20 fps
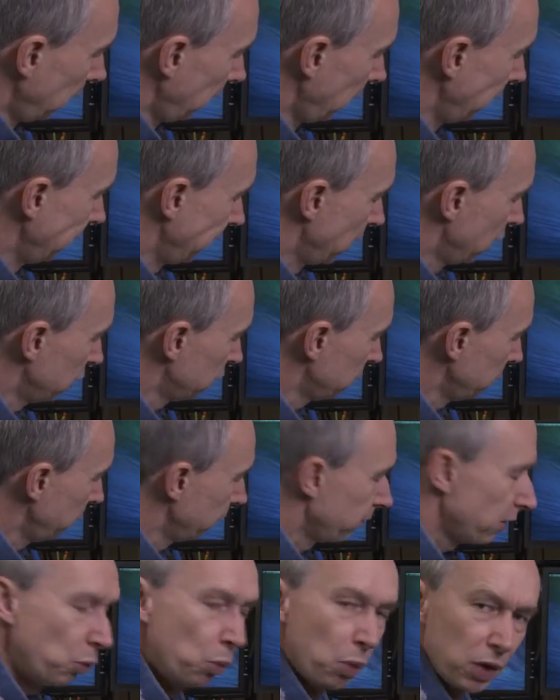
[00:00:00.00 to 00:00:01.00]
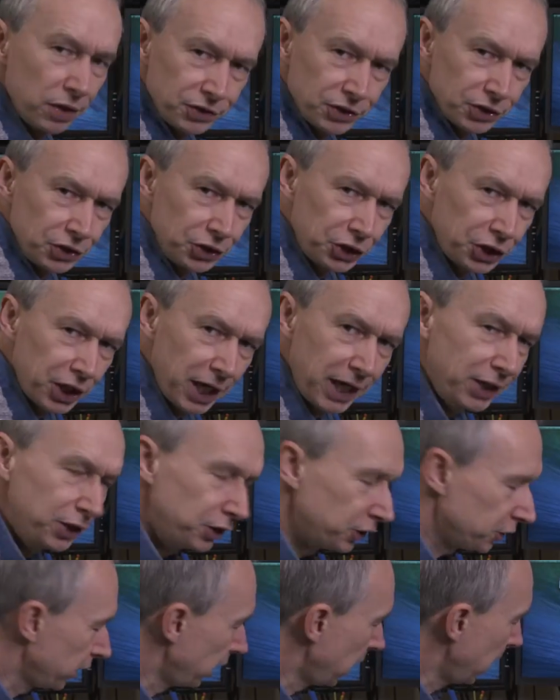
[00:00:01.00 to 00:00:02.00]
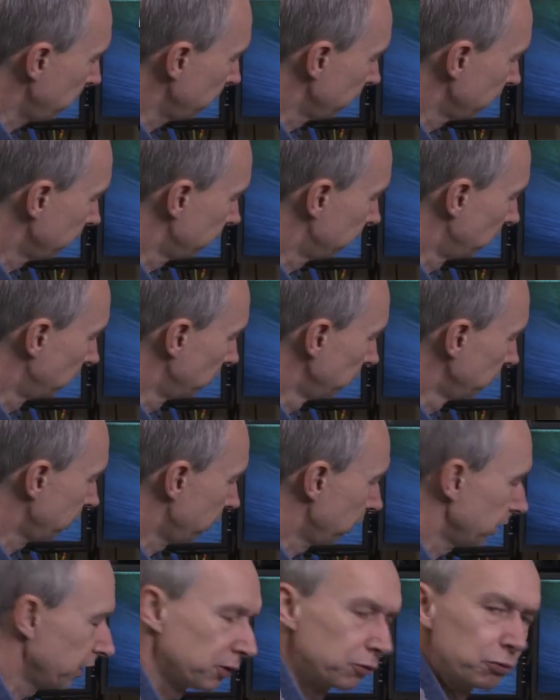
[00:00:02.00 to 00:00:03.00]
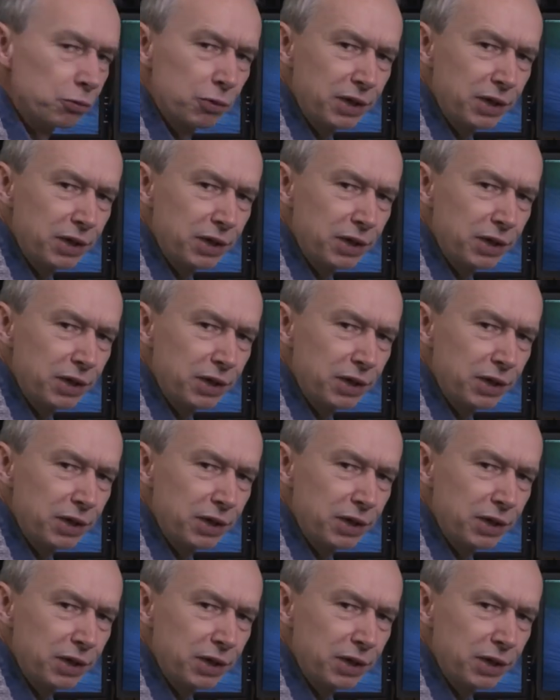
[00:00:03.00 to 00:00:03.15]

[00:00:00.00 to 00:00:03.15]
It asks me if I want to change the name of the folder. I can